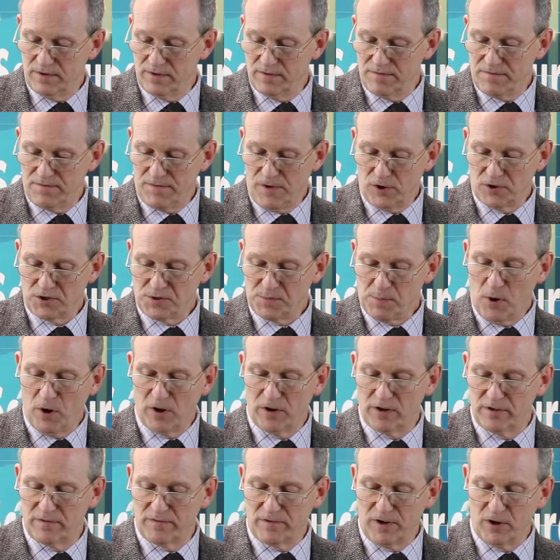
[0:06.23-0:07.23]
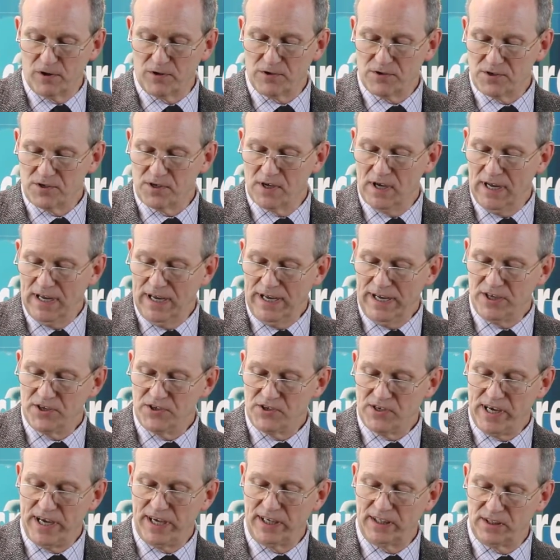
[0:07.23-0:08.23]
first part of the verse is
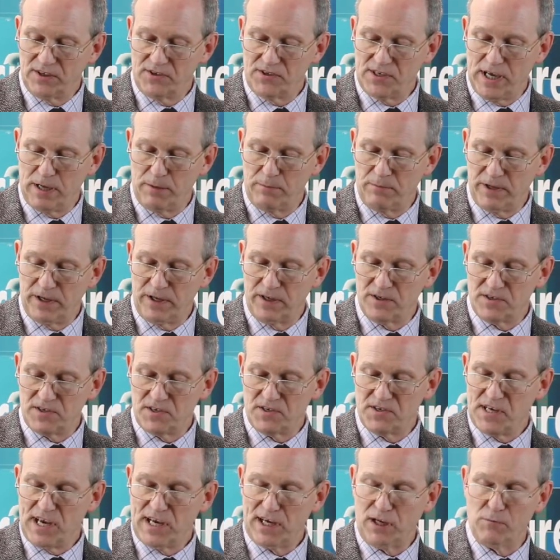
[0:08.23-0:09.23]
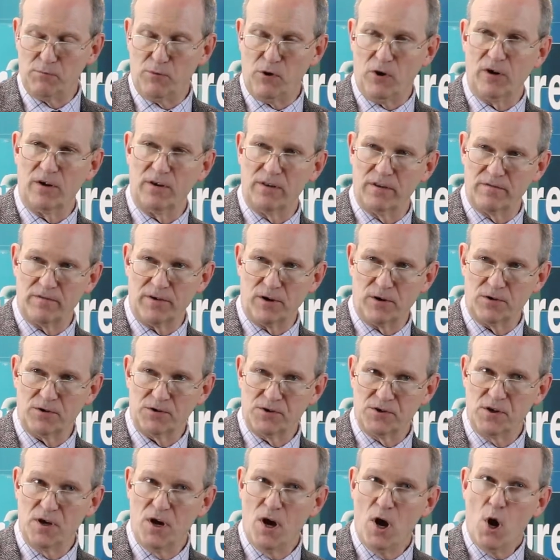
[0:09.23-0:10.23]
saying the same thing as the second part of the
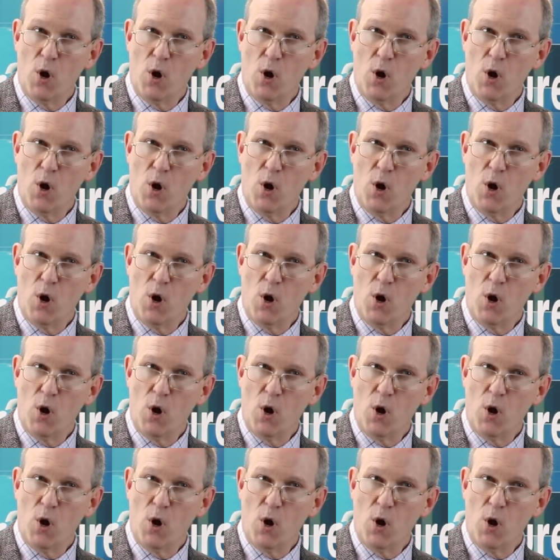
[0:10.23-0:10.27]
verse,